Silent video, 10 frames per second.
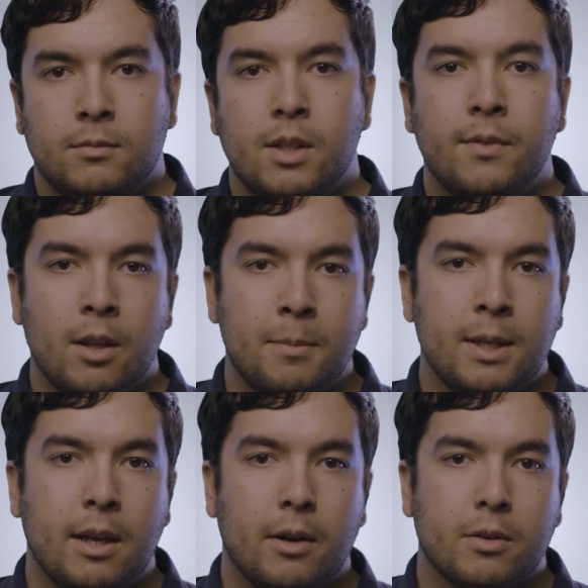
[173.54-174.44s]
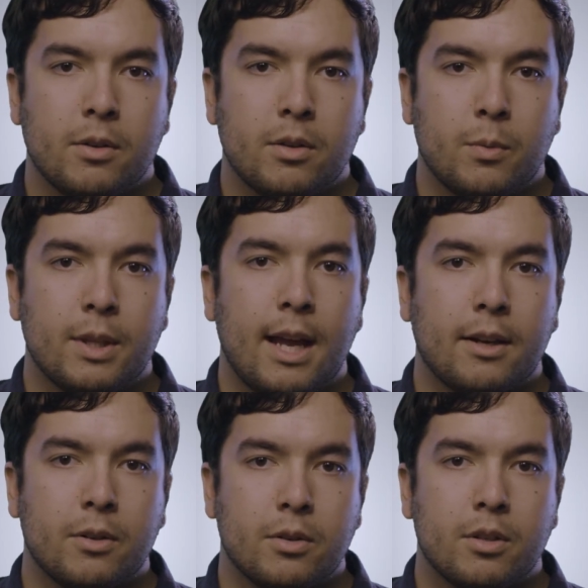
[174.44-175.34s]
Developing characters with
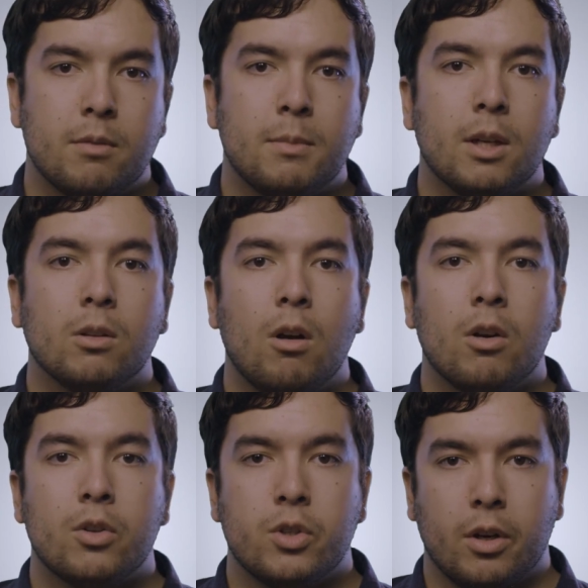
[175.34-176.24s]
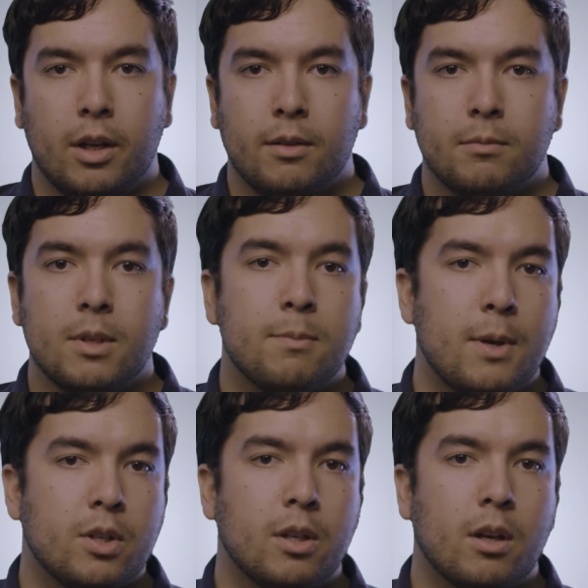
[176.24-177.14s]
actors can be a long journey,
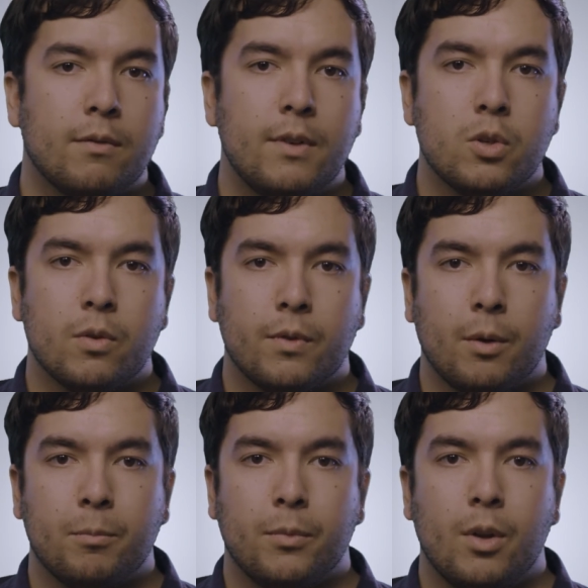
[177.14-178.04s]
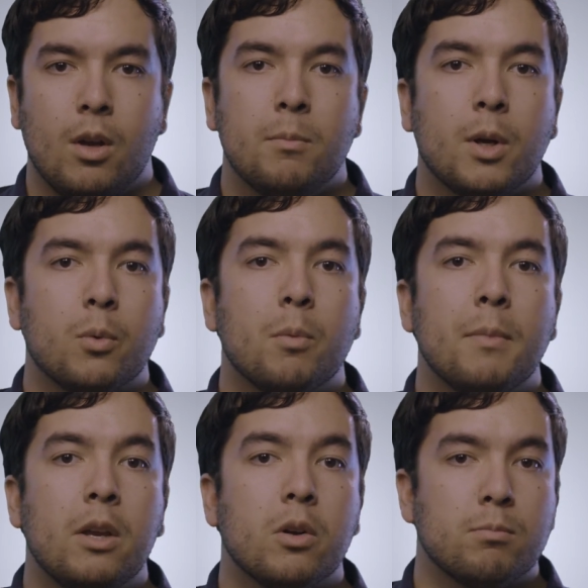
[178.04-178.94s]
especially on a feature film, but it will
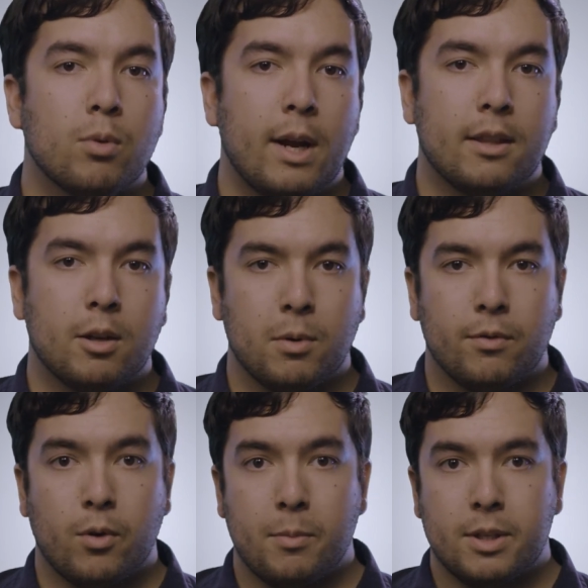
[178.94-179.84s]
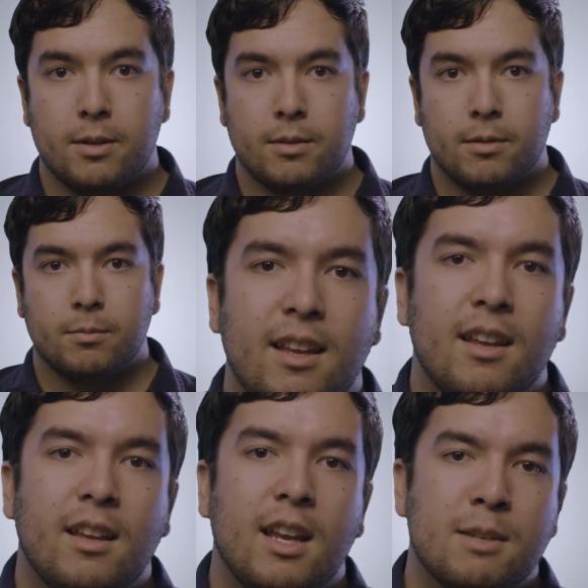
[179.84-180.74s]
make or break their performances.
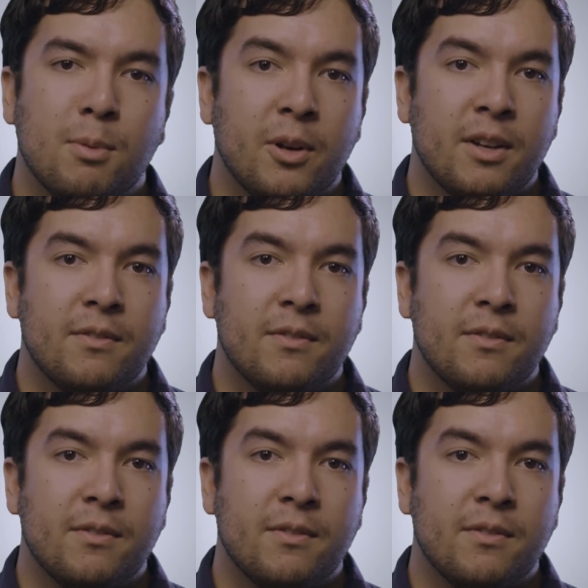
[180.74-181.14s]
Exploring